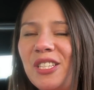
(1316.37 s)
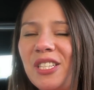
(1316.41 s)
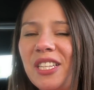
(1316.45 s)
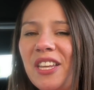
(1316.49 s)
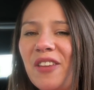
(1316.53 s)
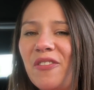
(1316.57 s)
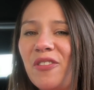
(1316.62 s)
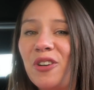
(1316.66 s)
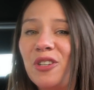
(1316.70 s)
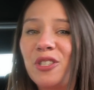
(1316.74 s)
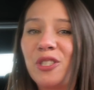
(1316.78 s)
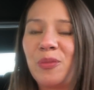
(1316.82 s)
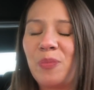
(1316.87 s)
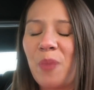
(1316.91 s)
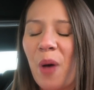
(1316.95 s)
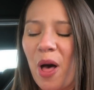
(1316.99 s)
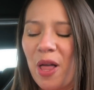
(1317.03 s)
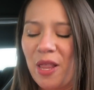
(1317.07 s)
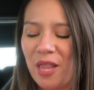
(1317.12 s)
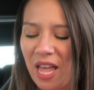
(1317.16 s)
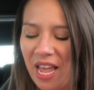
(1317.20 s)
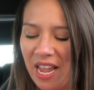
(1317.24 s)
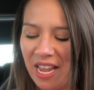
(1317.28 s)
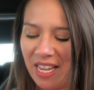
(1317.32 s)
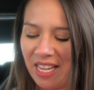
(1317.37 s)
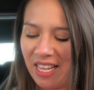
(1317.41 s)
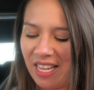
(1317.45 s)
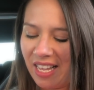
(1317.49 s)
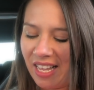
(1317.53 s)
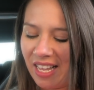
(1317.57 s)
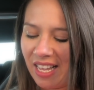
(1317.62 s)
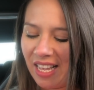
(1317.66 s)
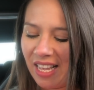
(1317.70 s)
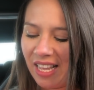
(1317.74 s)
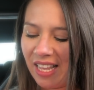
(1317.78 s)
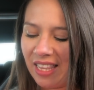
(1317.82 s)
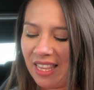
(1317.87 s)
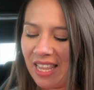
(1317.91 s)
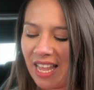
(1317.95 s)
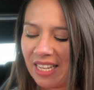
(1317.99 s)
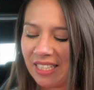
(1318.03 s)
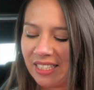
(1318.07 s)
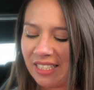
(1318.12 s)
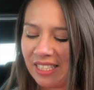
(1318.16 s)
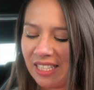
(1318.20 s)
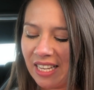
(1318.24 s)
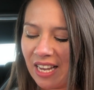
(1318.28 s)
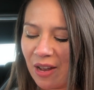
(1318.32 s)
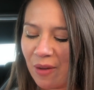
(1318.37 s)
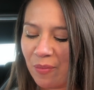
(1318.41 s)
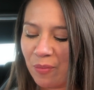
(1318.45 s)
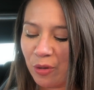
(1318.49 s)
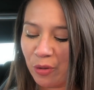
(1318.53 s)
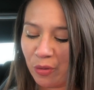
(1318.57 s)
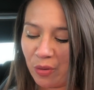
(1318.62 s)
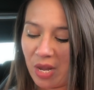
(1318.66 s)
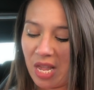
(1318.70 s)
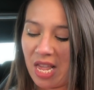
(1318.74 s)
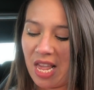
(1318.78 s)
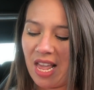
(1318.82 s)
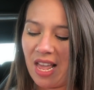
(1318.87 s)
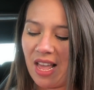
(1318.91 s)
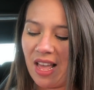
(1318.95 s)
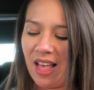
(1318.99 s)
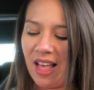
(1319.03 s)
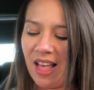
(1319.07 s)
give her a spotlight. Alexia Marie,